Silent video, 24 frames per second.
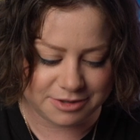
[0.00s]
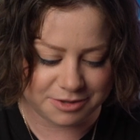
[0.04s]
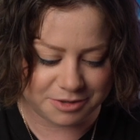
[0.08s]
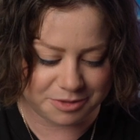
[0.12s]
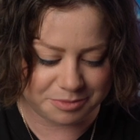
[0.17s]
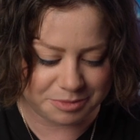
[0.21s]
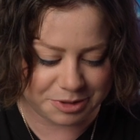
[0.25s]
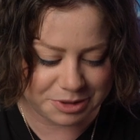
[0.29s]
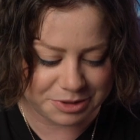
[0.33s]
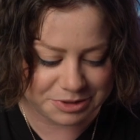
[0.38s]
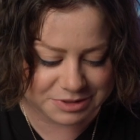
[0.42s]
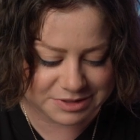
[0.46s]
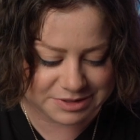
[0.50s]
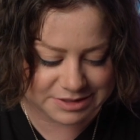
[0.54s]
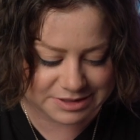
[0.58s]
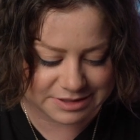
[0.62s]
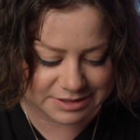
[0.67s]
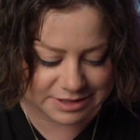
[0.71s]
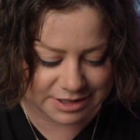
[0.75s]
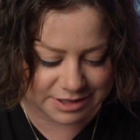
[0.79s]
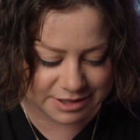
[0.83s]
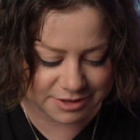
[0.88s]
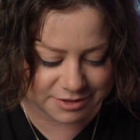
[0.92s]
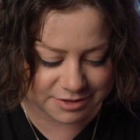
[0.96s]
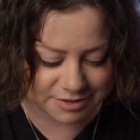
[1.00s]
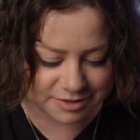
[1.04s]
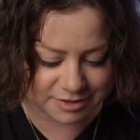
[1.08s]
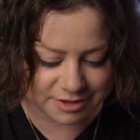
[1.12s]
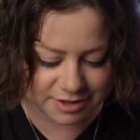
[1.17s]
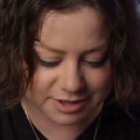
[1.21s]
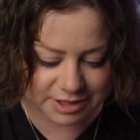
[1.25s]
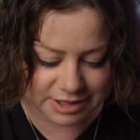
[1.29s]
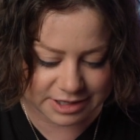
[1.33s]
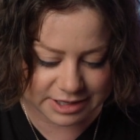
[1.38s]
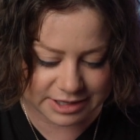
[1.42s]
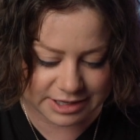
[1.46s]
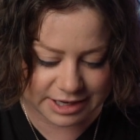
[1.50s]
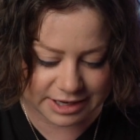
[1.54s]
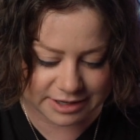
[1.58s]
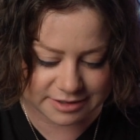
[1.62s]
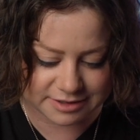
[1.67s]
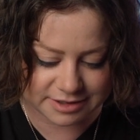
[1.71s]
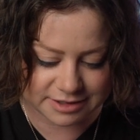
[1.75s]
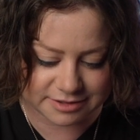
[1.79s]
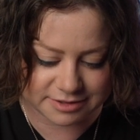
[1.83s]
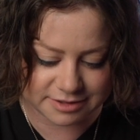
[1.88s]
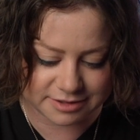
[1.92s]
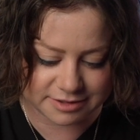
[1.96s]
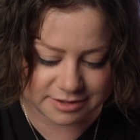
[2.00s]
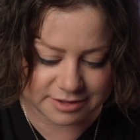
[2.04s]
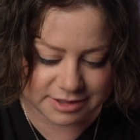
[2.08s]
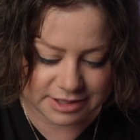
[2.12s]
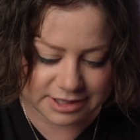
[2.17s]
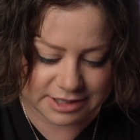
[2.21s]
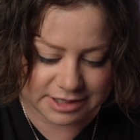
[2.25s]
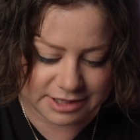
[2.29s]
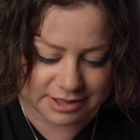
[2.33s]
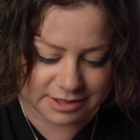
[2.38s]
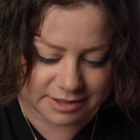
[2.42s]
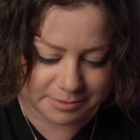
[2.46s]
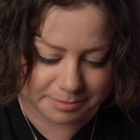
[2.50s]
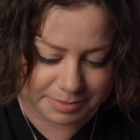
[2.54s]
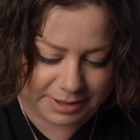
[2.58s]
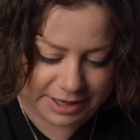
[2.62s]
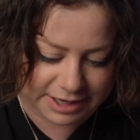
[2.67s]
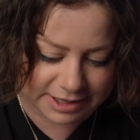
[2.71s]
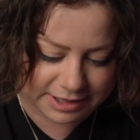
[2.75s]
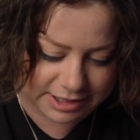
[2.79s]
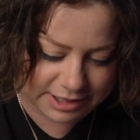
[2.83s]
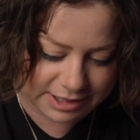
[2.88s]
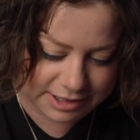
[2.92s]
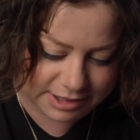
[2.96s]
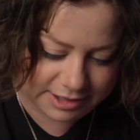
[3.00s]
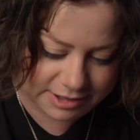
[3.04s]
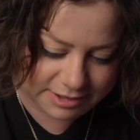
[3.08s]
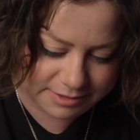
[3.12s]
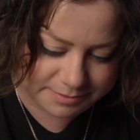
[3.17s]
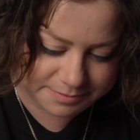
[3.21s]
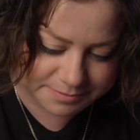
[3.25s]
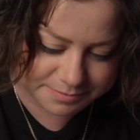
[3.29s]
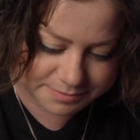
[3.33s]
almost that you're just going to connect into the back here.